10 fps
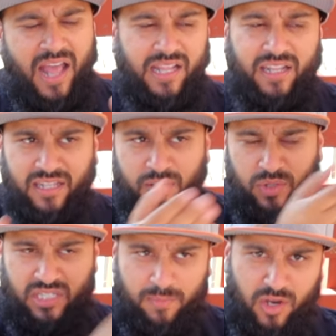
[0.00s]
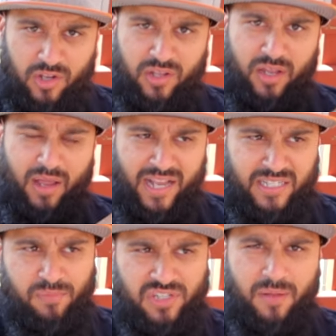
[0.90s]
And then there was Samir, the
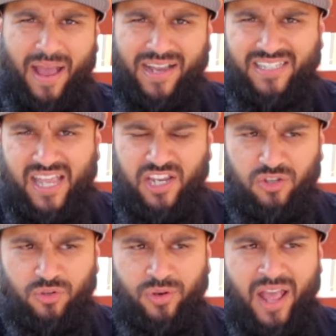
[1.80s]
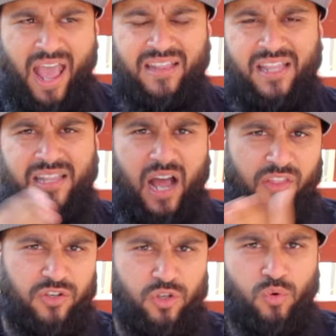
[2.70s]
ex-Muslim Pakistani dude, and then the
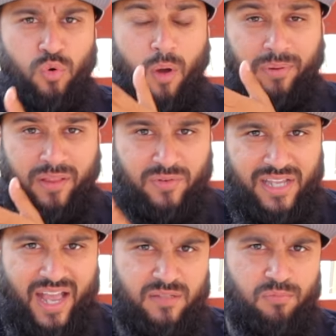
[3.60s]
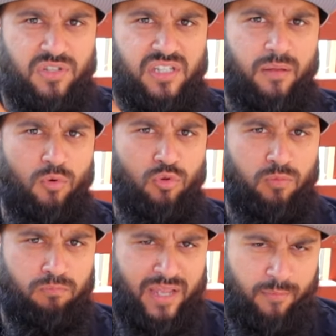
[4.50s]
other dude who I believe was ex-Muslim
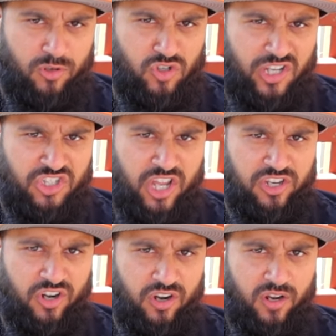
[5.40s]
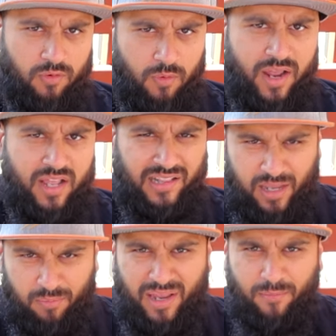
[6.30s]
who became a transgender. Right? I
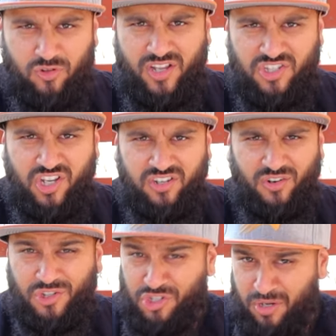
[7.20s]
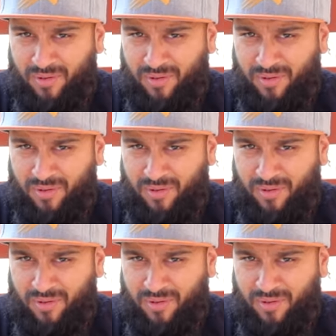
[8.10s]
think he became a transgender or she